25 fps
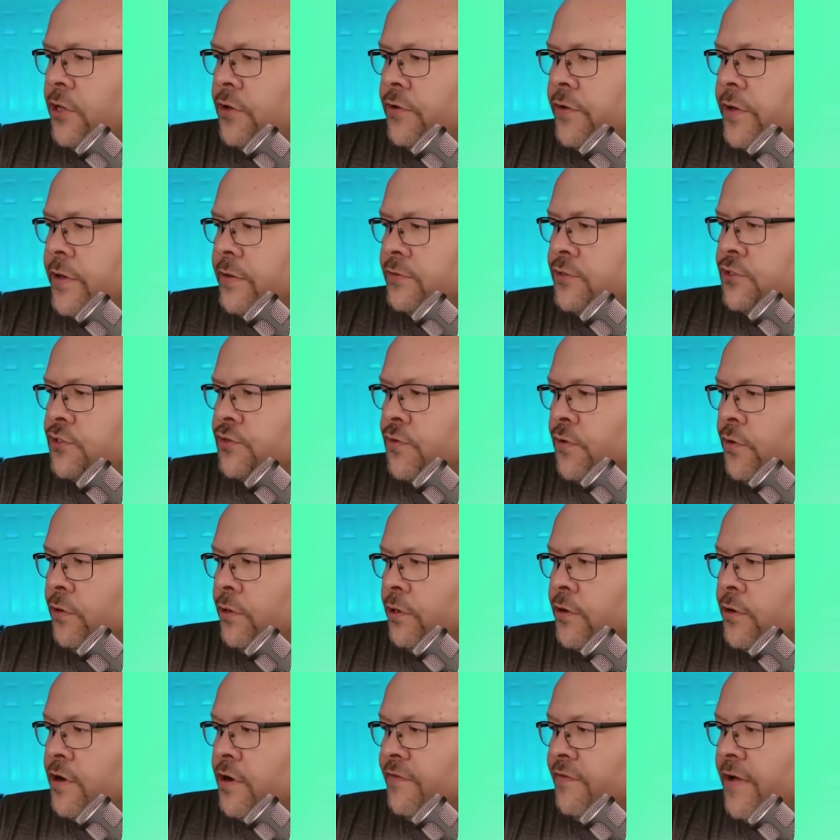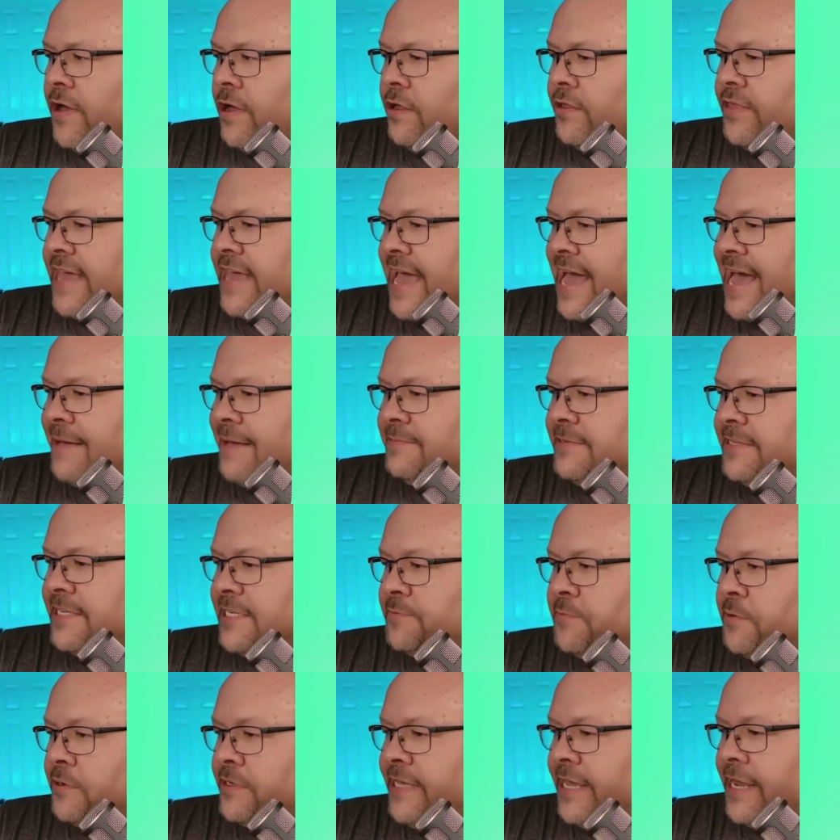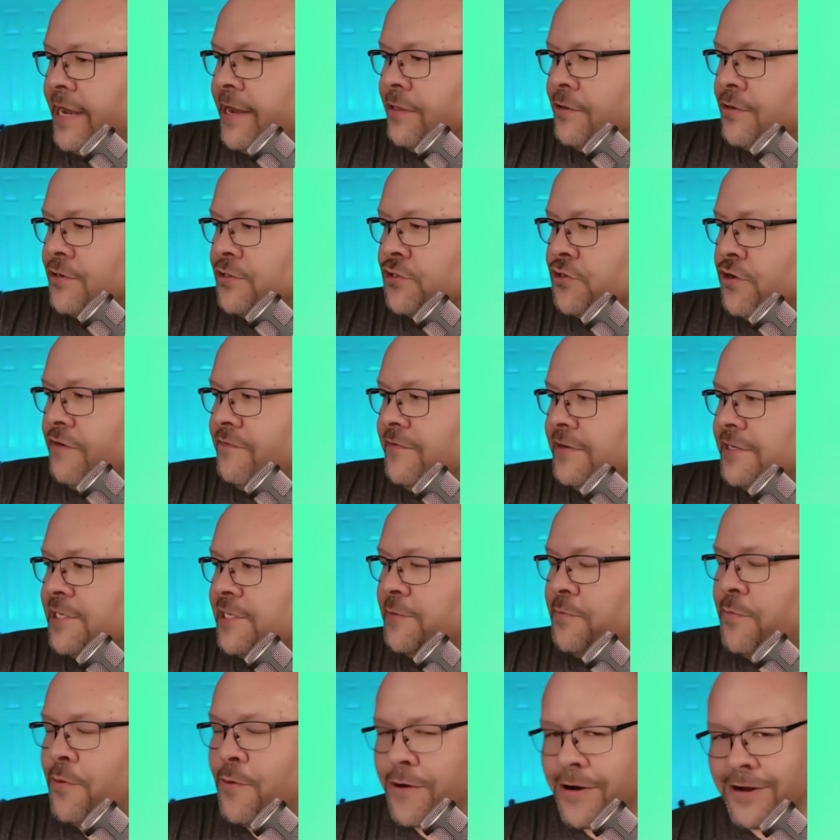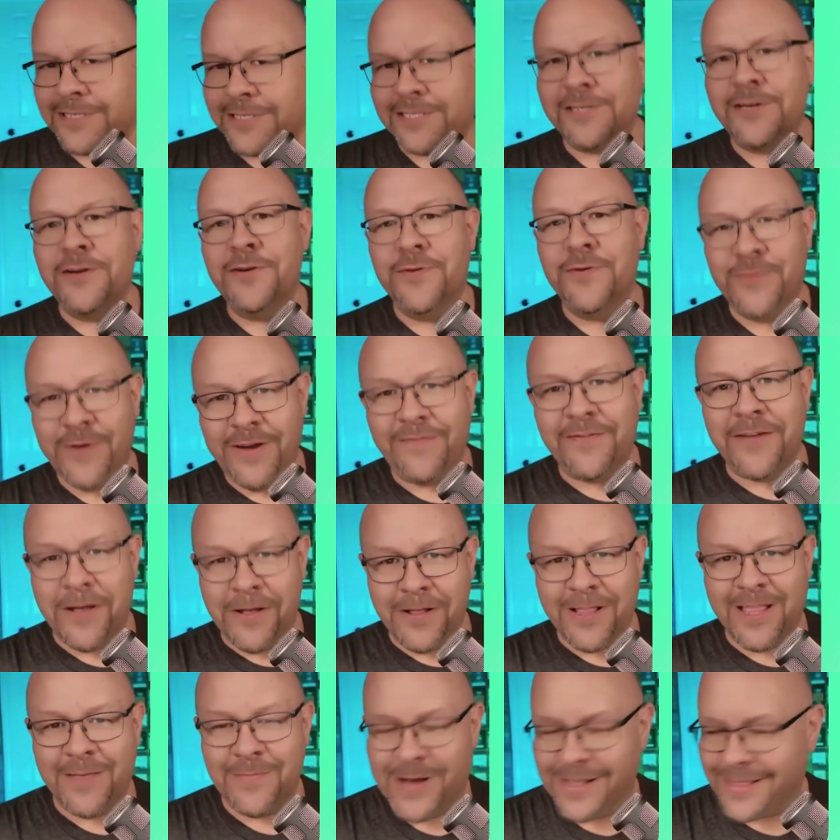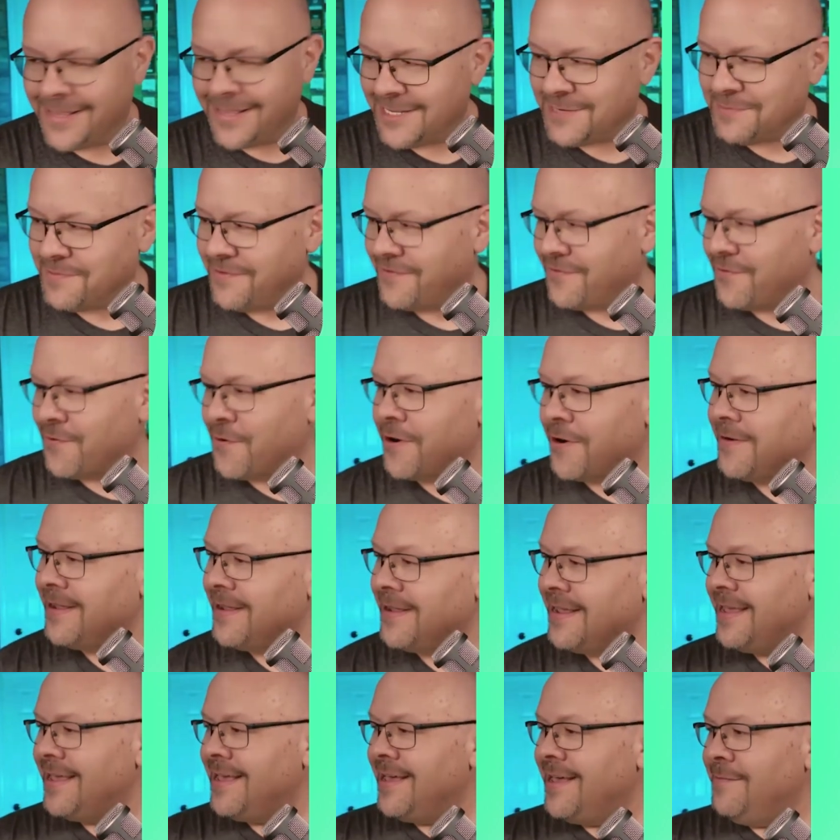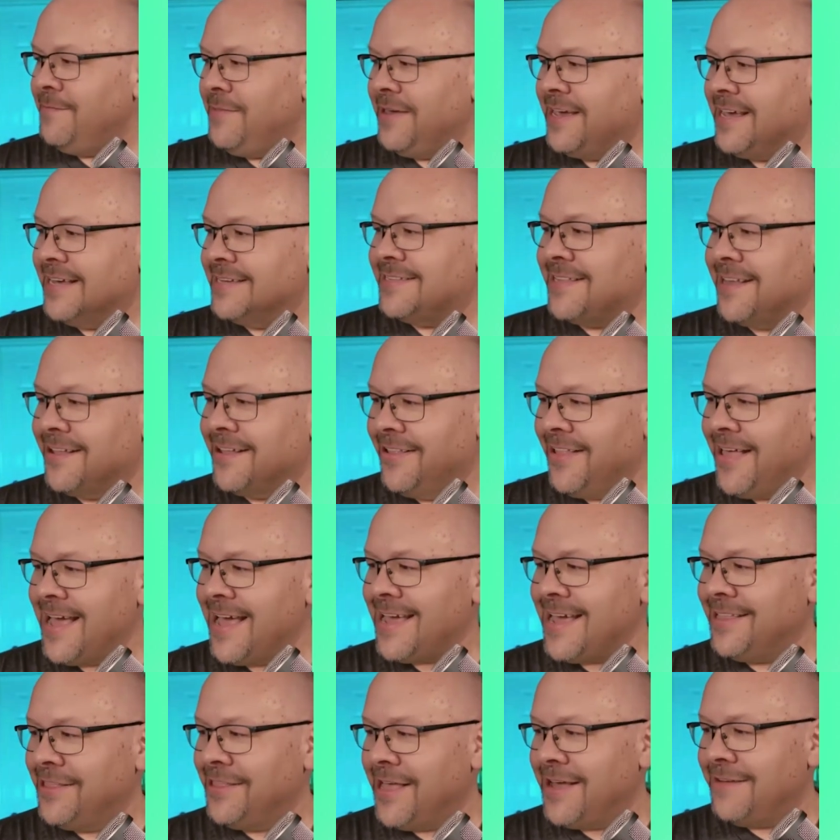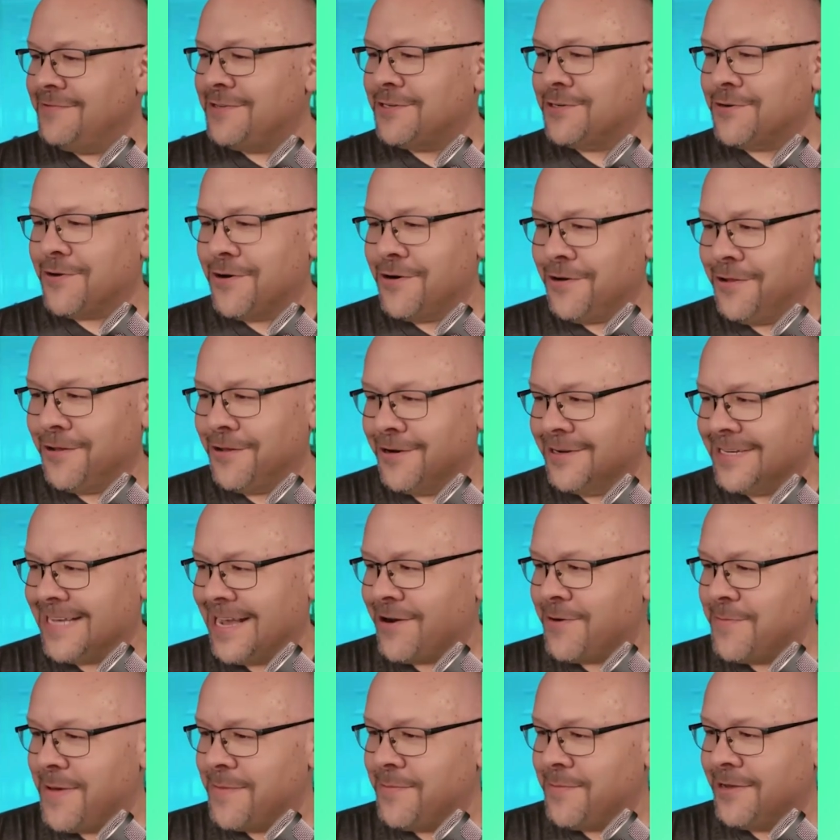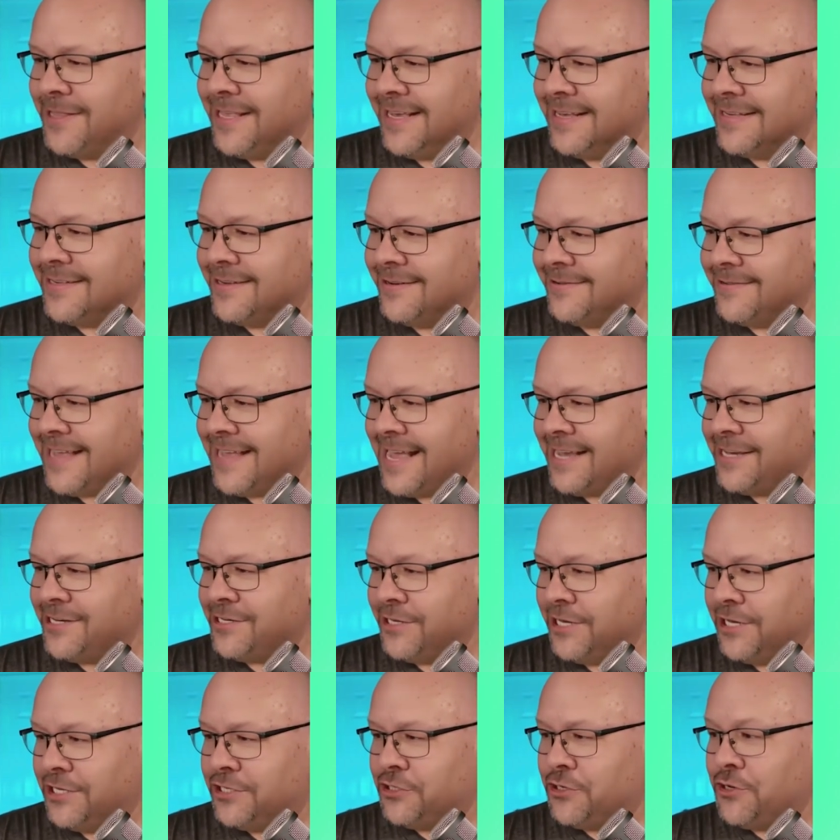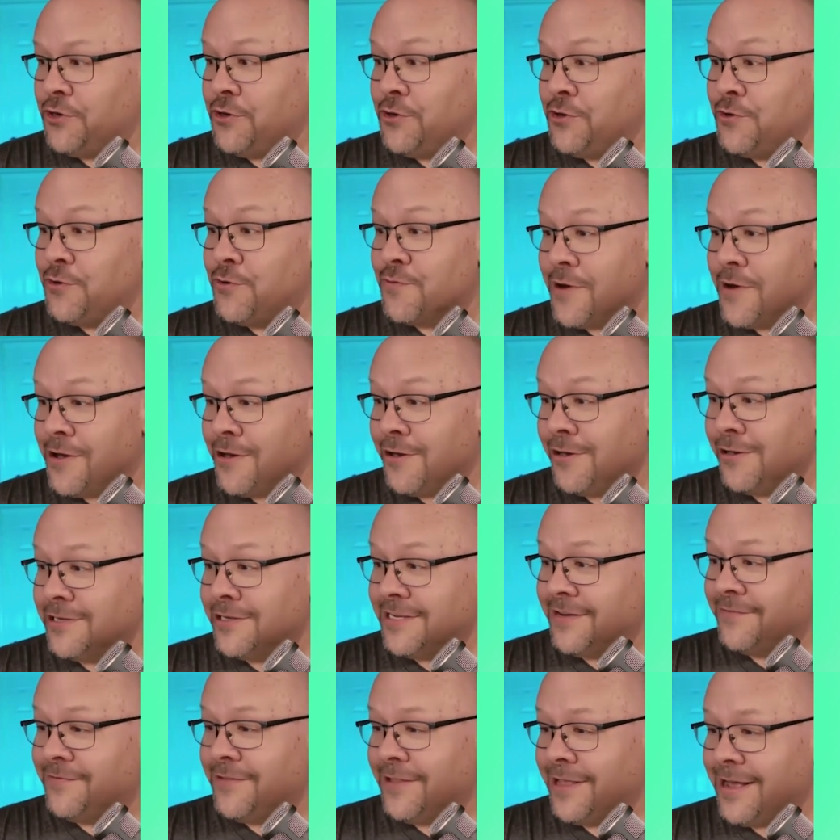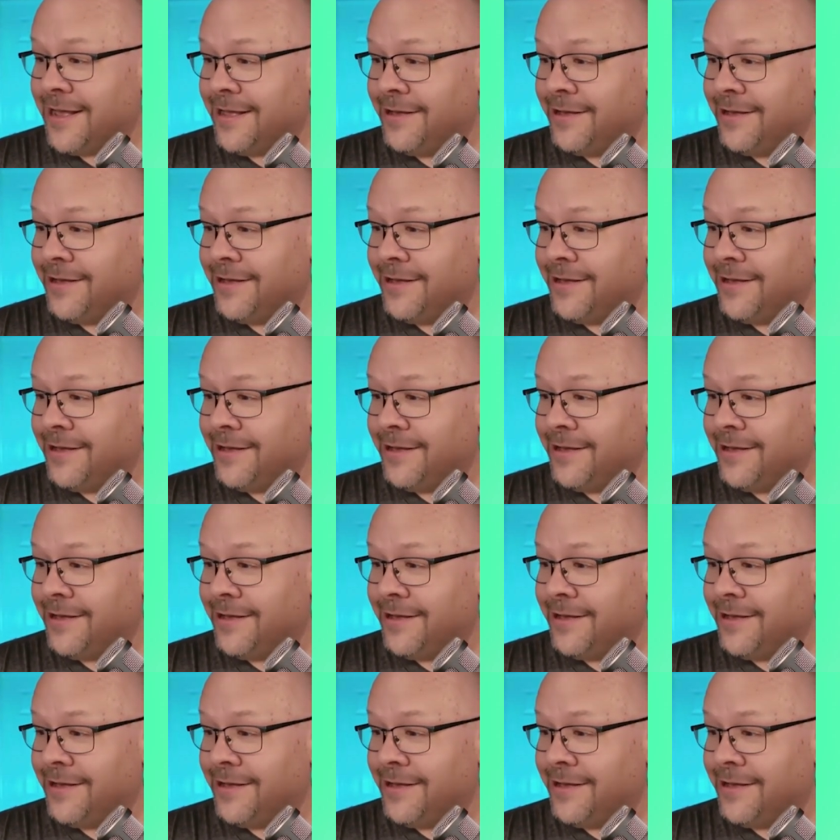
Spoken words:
logo scroller of all the apps this particular service supports. We've talked about this before because the client loves scrollers. I remember this. There's actually 2 rows of